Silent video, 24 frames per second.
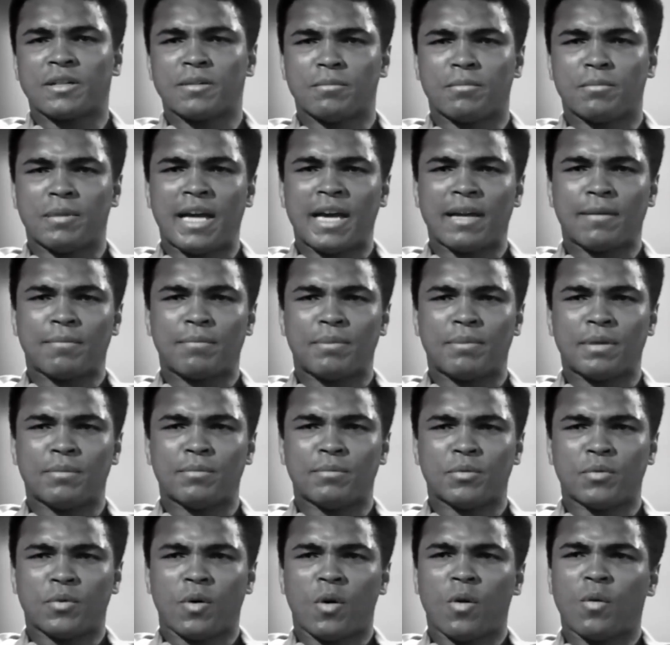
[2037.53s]
the black
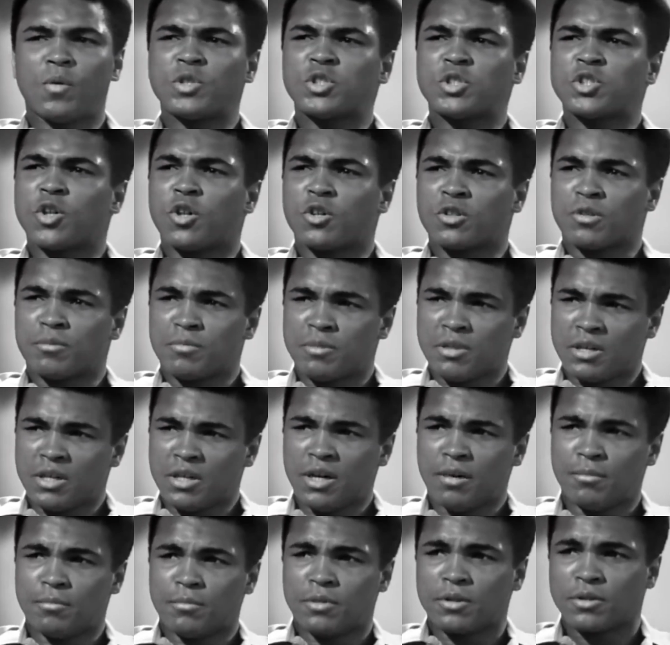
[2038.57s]
people are always taught to be
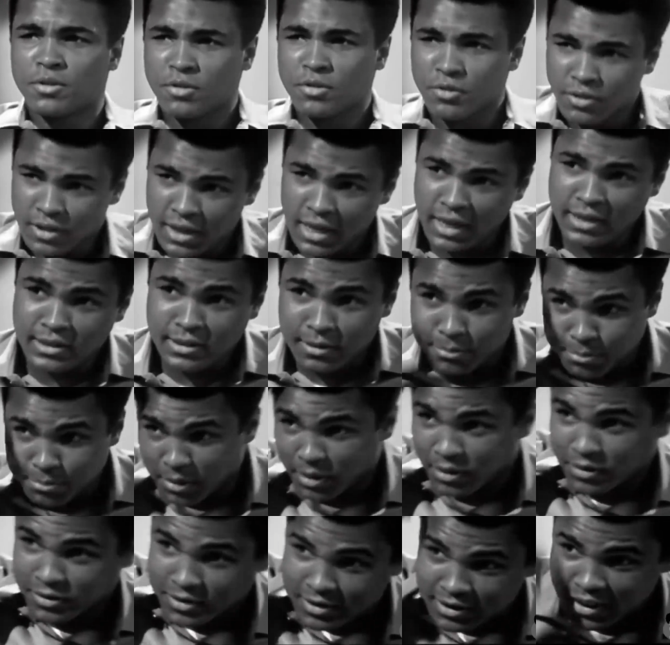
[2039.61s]
humble. You know, yes,
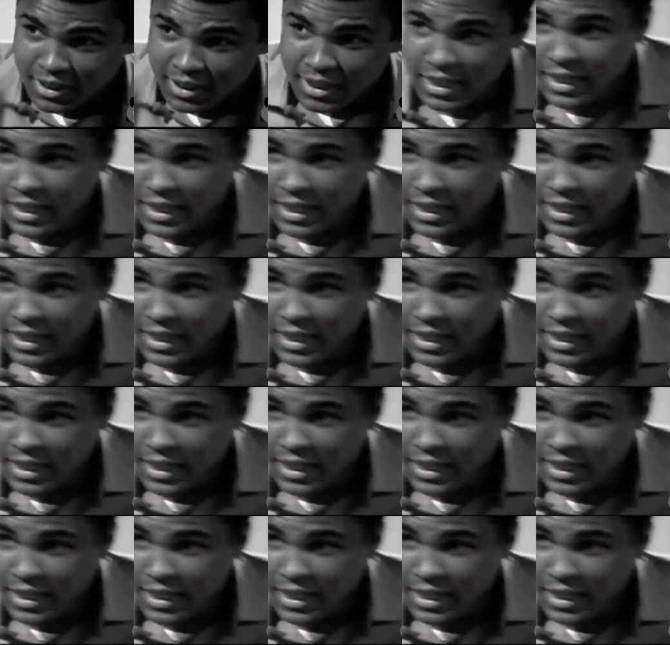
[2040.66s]
boss.